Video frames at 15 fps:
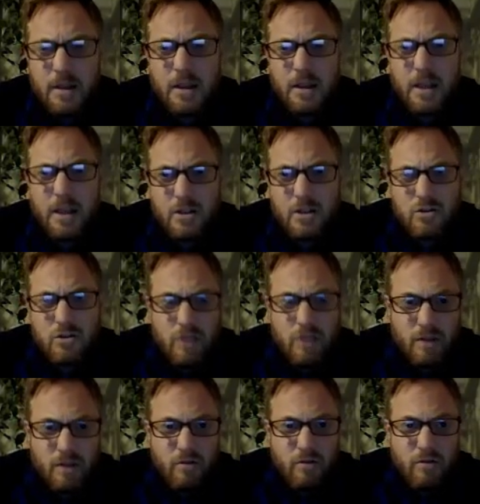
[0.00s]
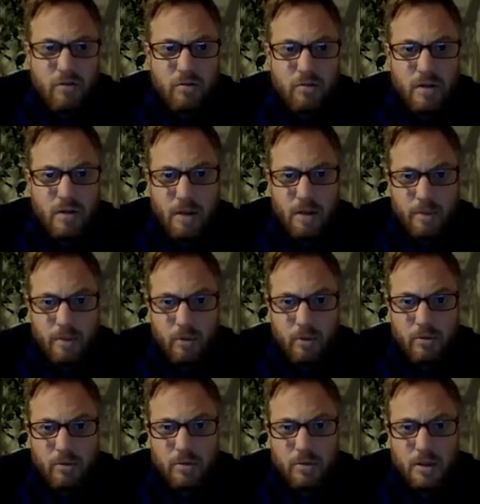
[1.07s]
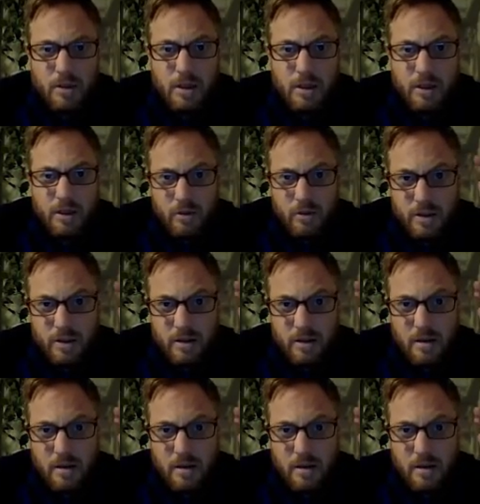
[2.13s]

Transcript: kick straight through that ball in order